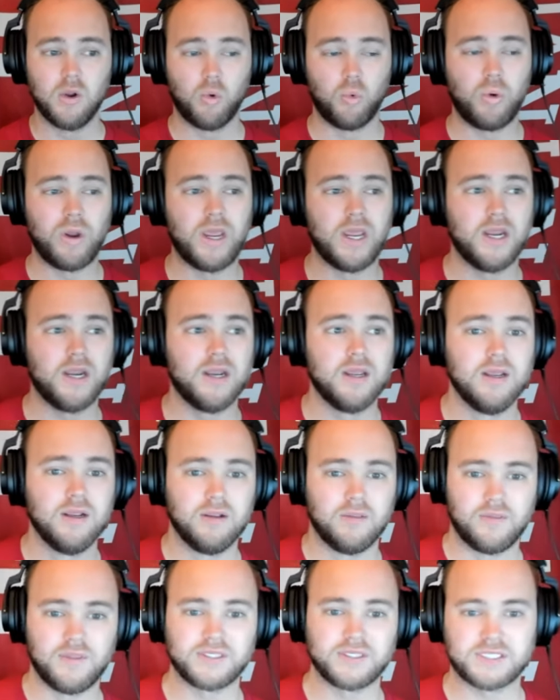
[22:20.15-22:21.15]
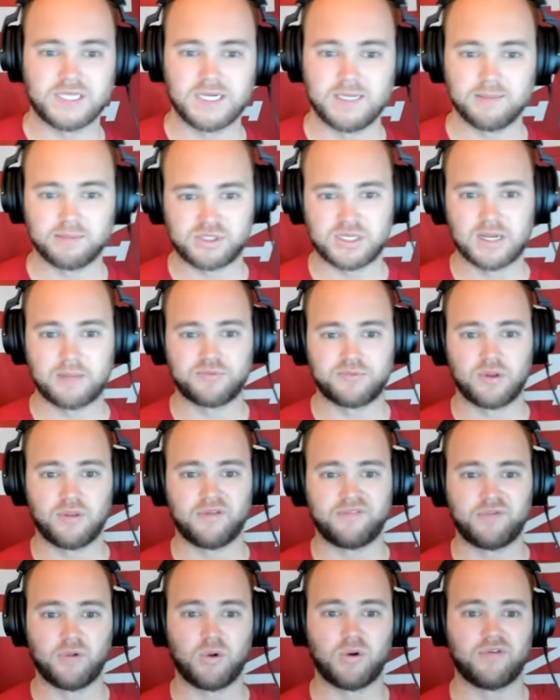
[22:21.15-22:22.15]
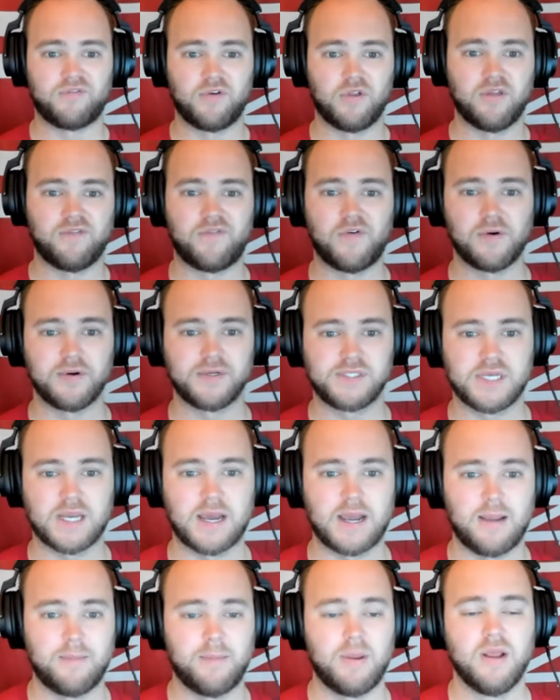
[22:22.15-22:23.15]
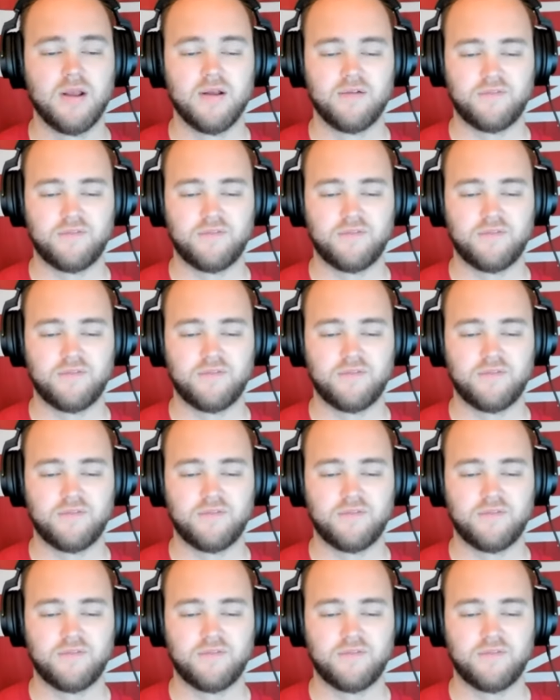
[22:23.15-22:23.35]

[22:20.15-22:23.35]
when this team steps on the floor for the first time